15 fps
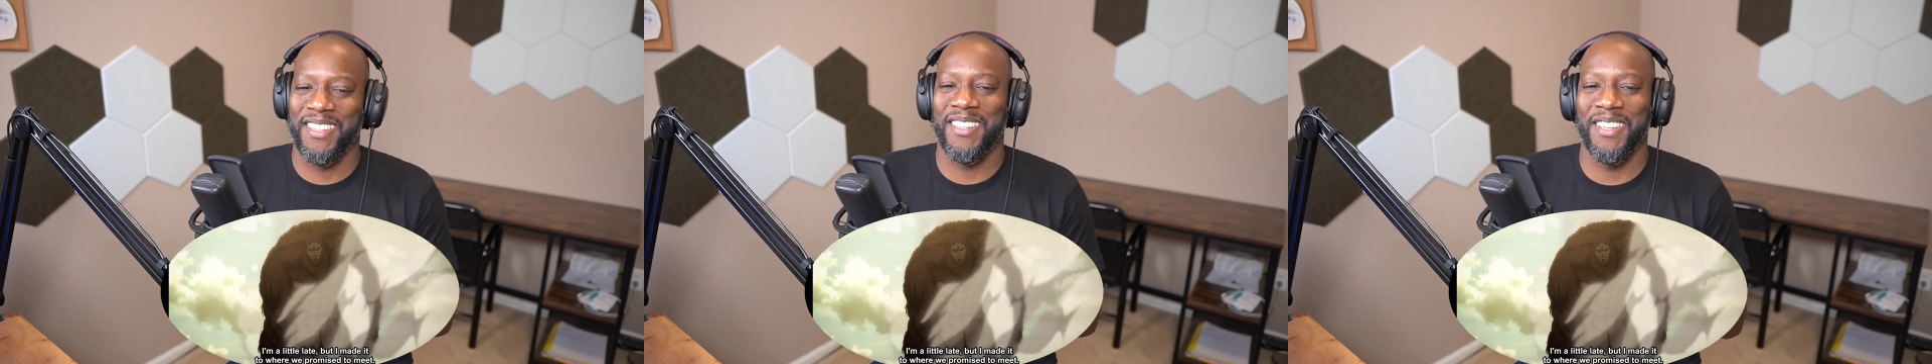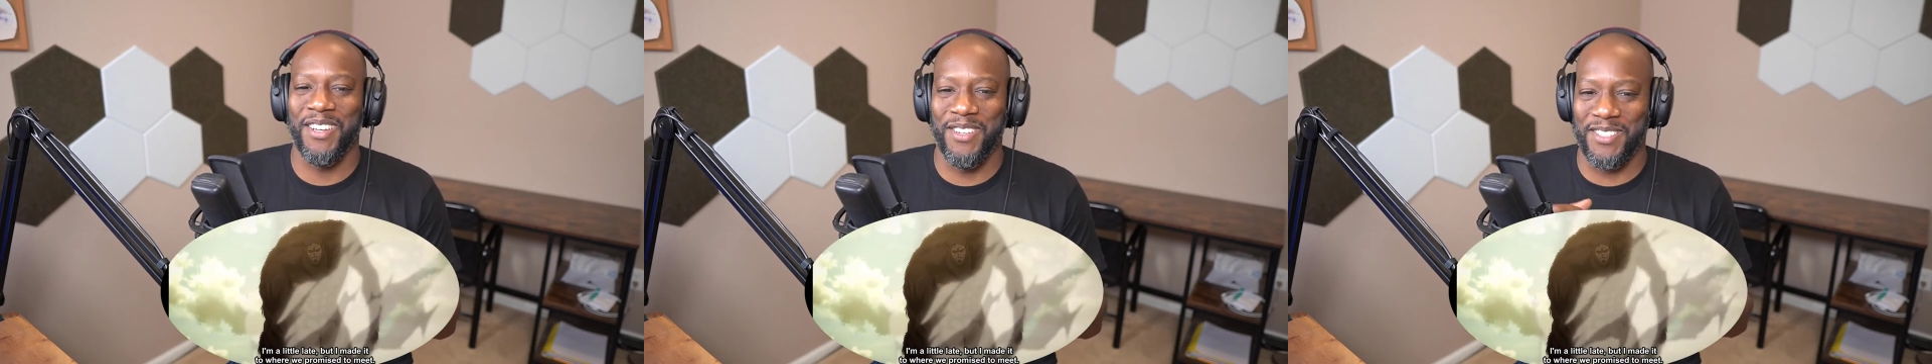
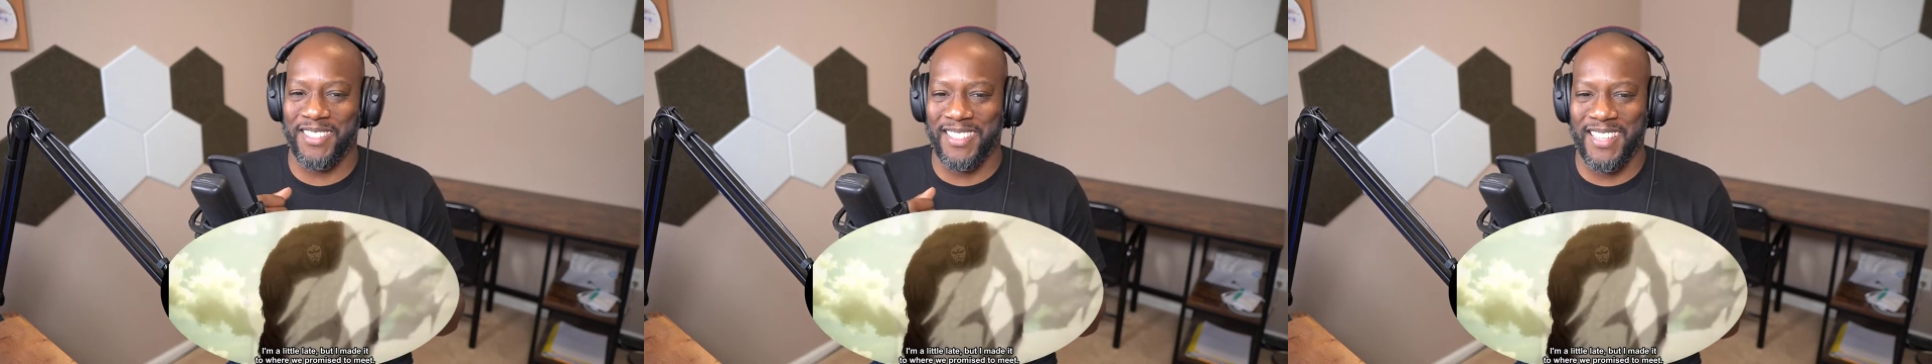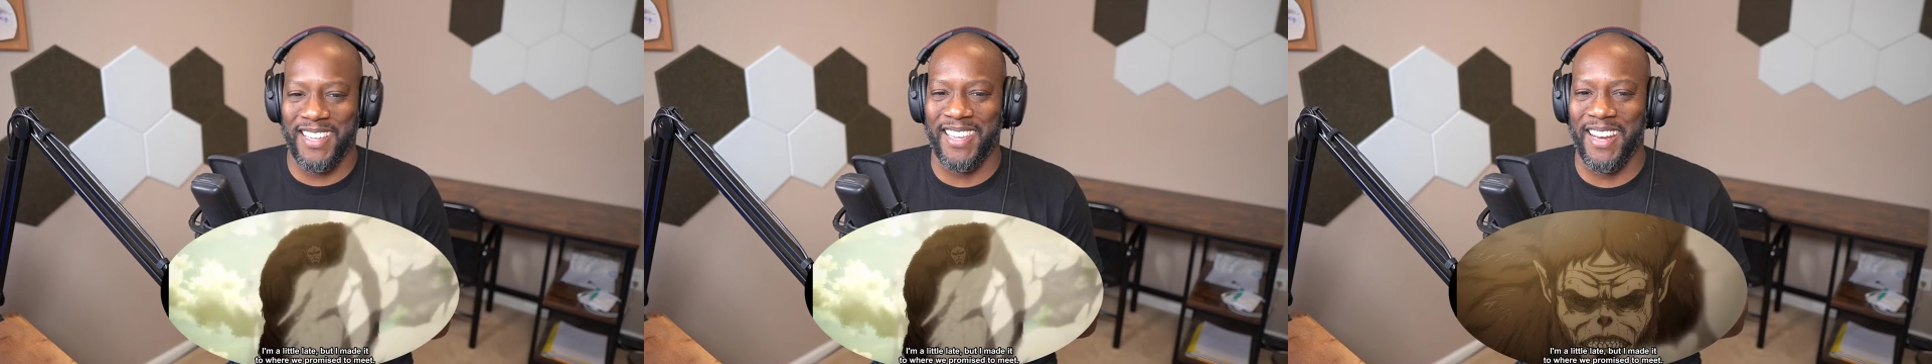Yo,
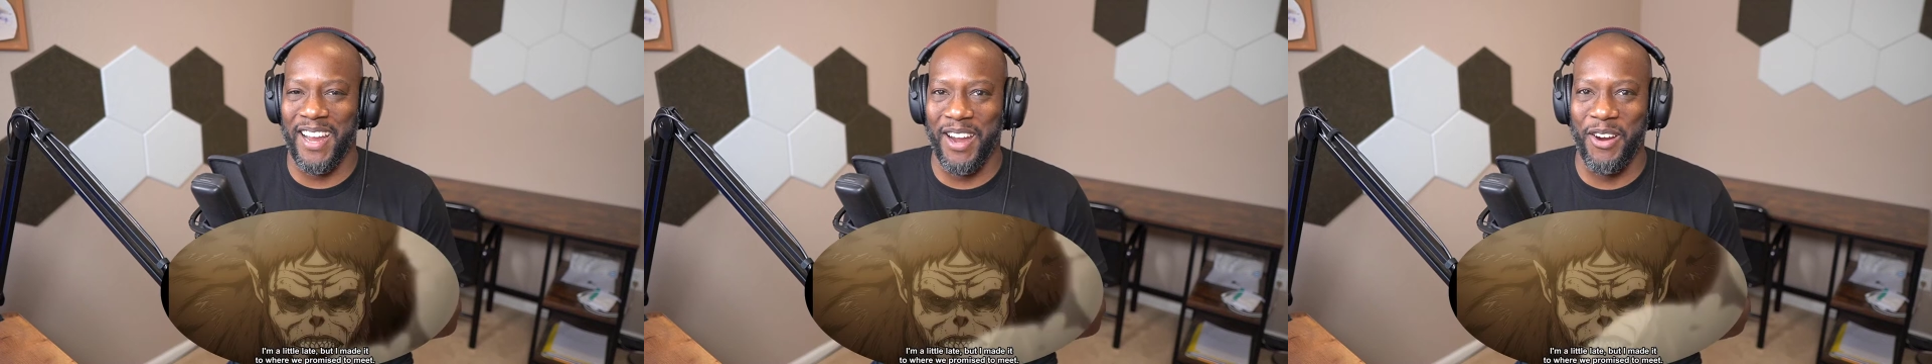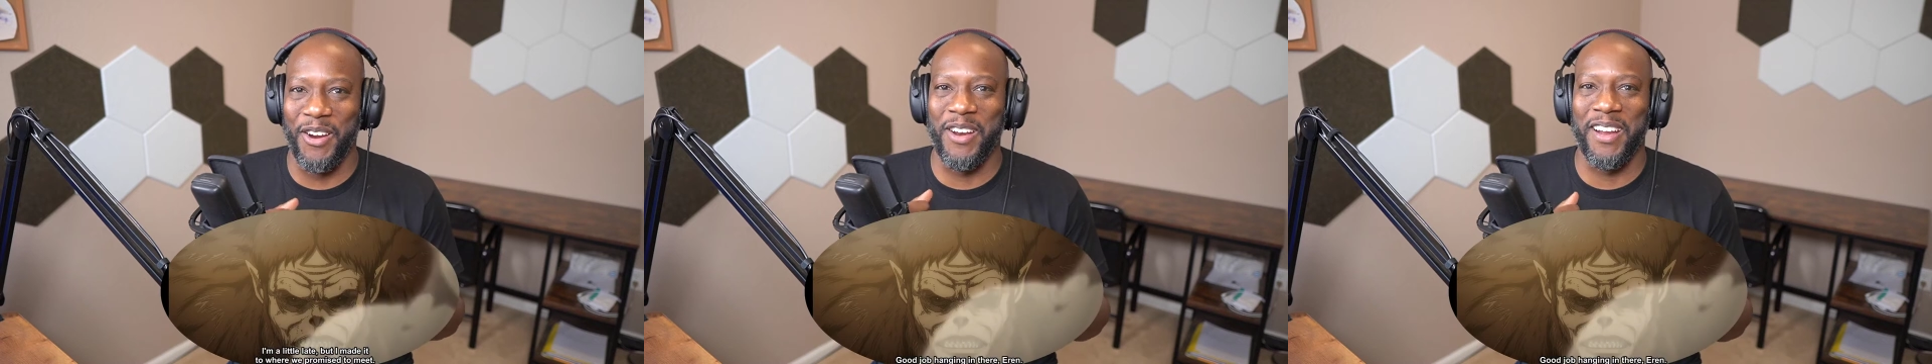Zeke and
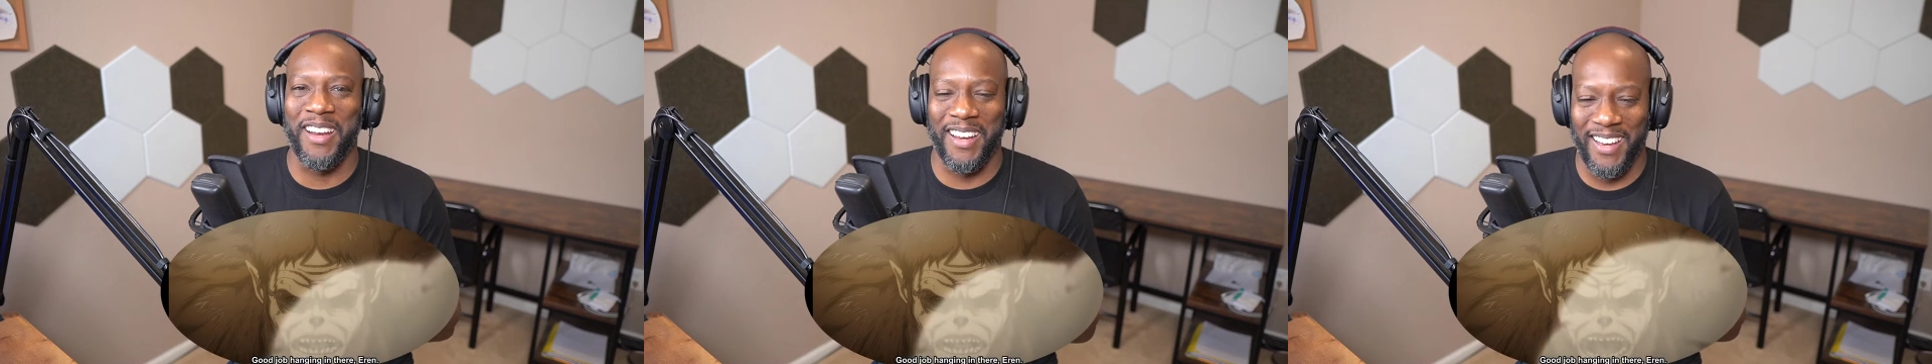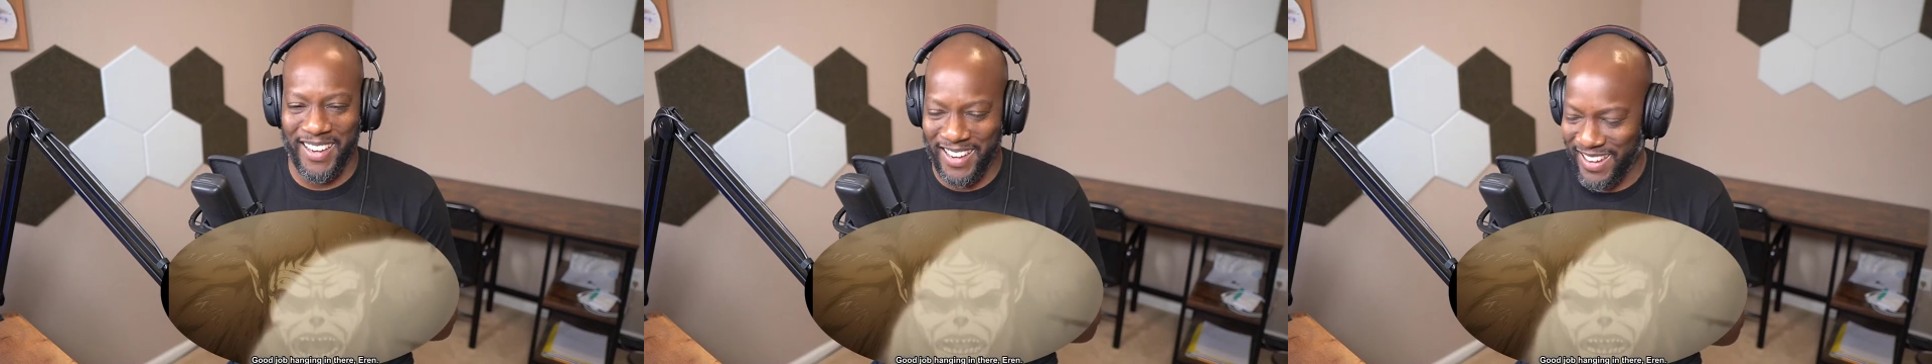
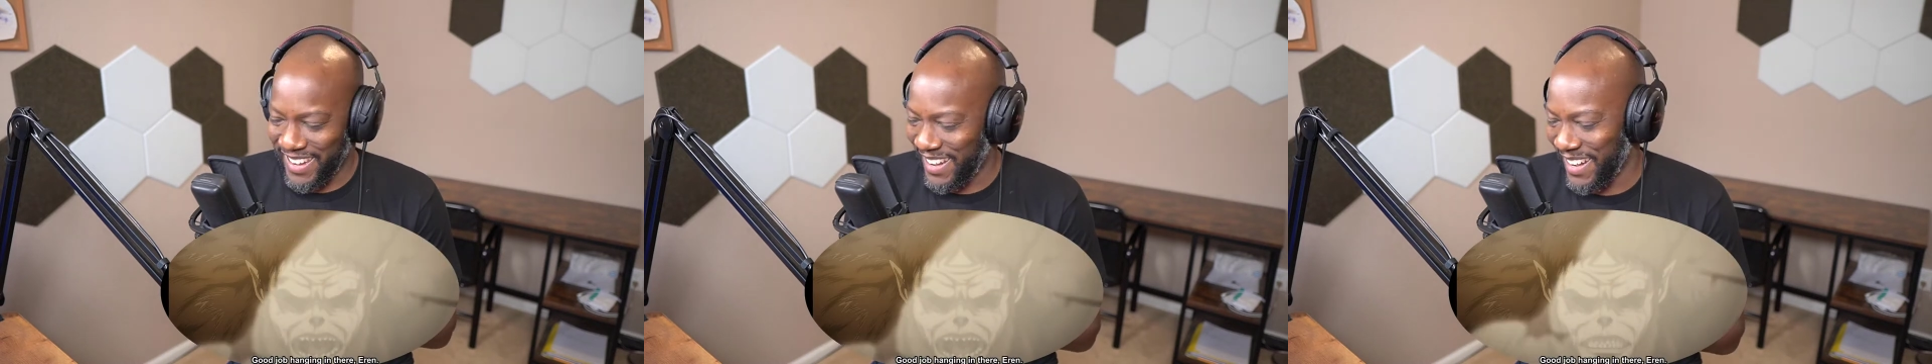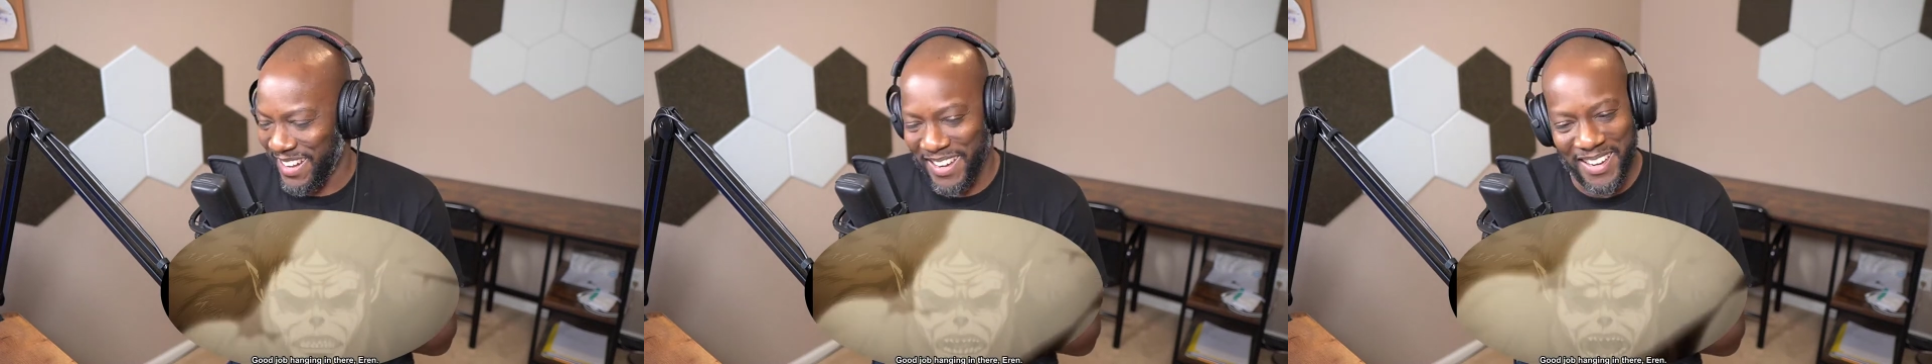
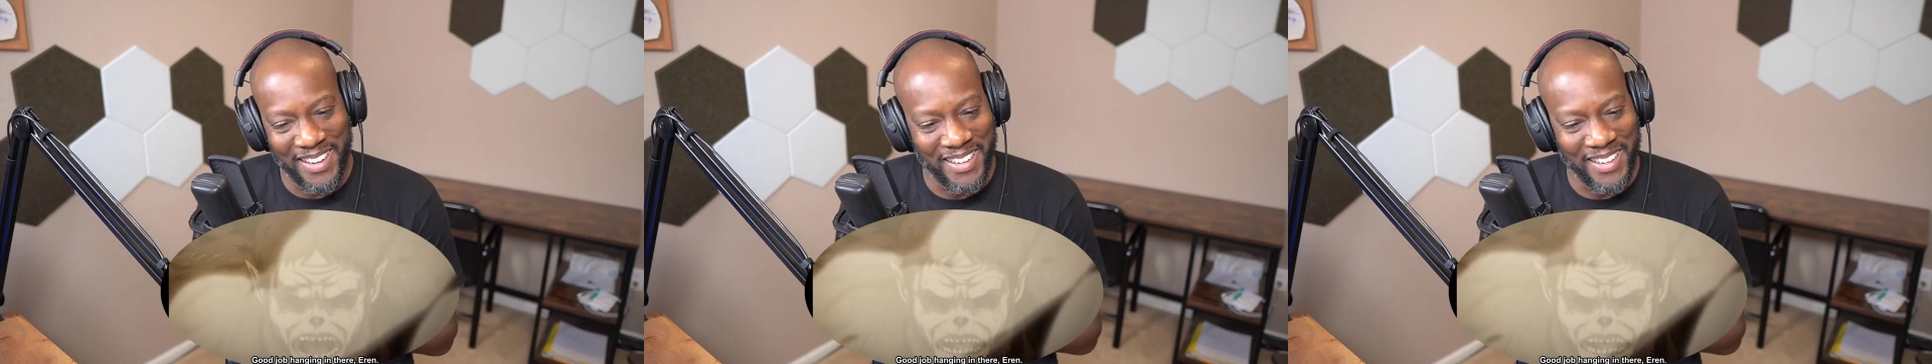Aaron.